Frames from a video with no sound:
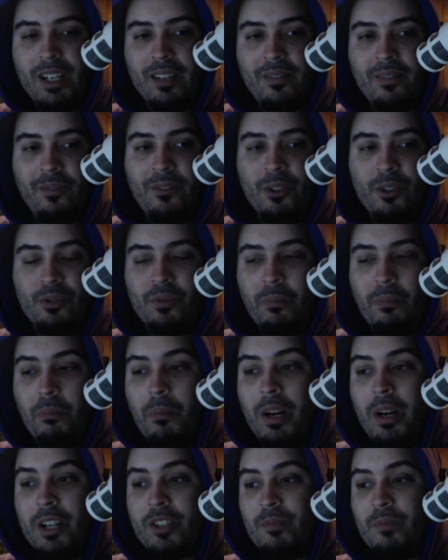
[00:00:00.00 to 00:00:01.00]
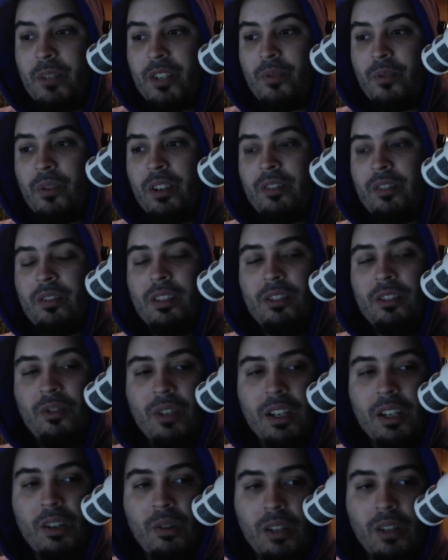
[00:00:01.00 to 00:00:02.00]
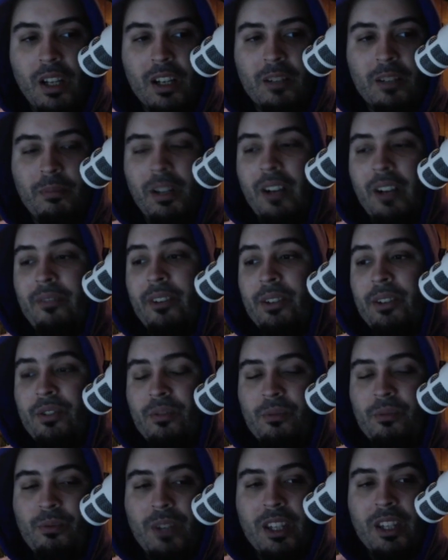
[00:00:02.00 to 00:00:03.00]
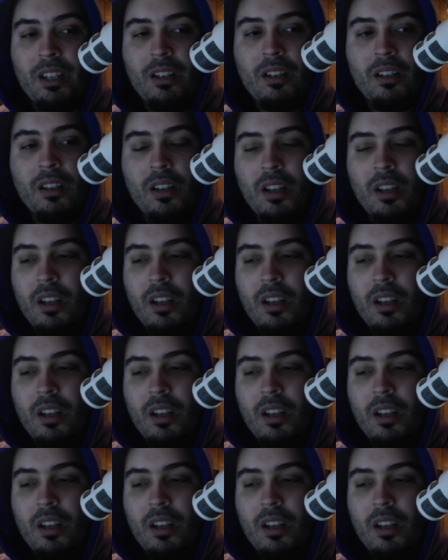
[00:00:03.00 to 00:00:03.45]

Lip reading: it feels much, much worse because you can no longer block Fearsomes with it.